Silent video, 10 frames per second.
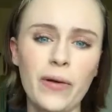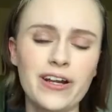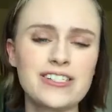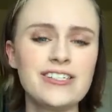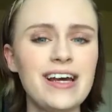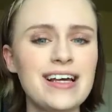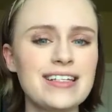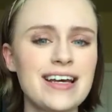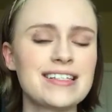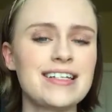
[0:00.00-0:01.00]
But I'll see you
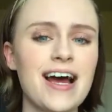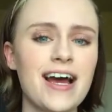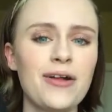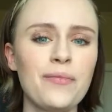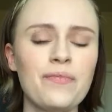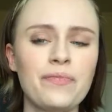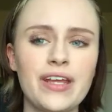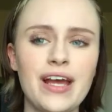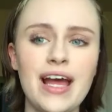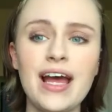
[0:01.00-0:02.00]
guys next time.
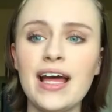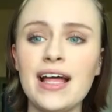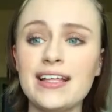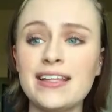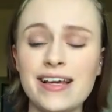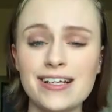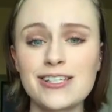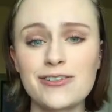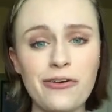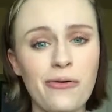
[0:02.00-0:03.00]

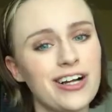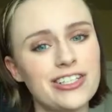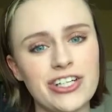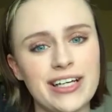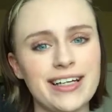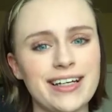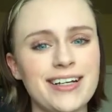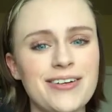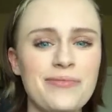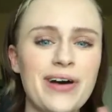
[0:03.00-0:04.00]
Thanks for
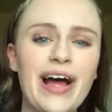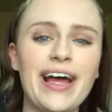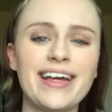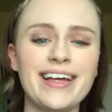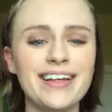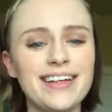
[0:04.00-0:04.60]
watching. Bye.